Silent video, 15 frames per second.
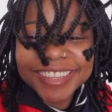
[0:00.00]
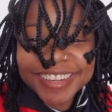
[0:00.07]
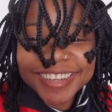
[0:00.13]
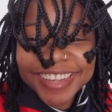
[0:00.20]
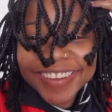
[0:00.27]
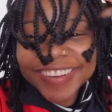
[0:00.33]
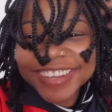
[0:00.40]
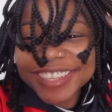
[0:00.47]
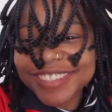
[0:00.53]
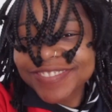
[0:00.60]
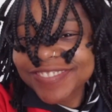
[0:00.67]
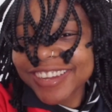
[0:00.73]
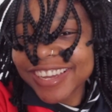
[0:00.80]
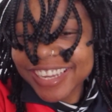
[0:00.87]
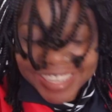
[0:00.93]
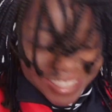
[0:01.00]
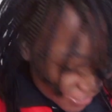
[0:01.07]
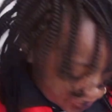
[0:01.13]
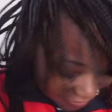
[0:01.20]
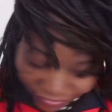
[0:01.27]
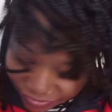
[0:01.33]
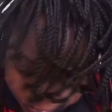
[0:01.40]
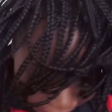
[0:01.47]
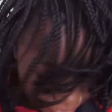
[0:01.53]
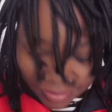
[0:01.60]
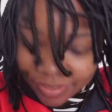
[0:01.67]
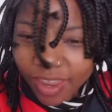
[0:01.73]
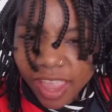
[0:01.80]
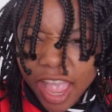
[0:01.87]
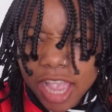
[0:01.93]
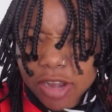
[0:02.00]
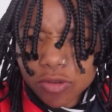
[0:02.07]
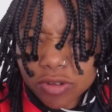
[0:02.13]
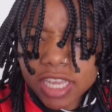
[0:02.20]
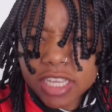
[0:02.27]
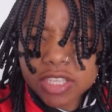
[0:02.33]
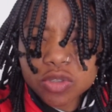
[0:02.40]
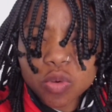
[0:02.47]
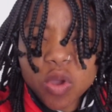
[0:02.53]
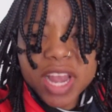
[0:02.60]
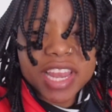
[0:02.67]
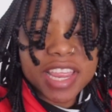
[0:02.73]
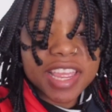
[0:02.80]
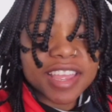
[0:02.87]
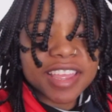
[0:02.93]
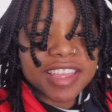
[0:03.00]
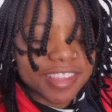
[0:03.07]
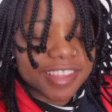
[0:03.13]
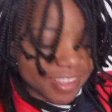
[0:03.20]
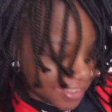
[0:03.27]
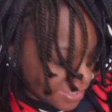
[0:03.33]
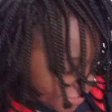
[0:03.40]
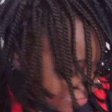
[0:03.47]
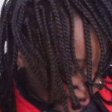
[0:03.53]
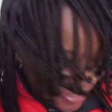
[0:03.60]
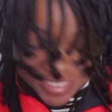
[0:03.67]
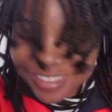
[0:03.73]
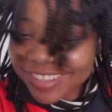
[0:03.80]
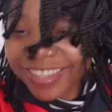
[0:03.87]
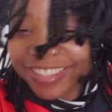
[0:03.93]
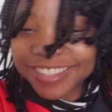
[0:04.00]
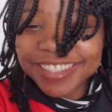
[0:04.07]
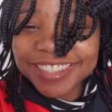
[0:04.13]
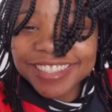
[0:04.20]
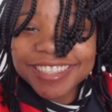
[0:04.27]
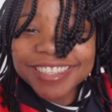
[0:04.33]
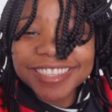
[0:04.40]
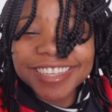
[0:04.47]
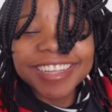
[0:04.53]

Your girl is back. I look like Swale. Is it, the,